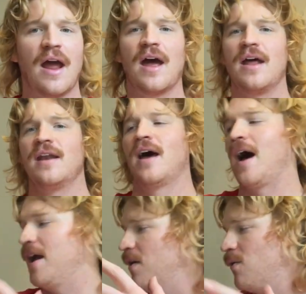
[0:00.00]
And
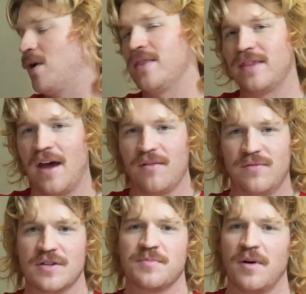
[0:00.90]
I don't want that
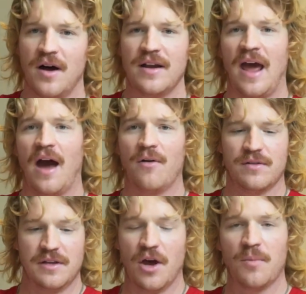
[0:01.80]
fish pond out
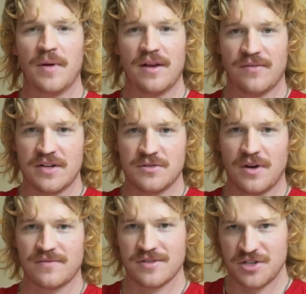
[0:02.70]
in the open if I do
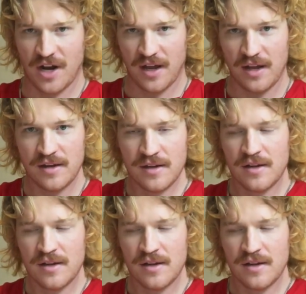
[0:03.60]
have to check it.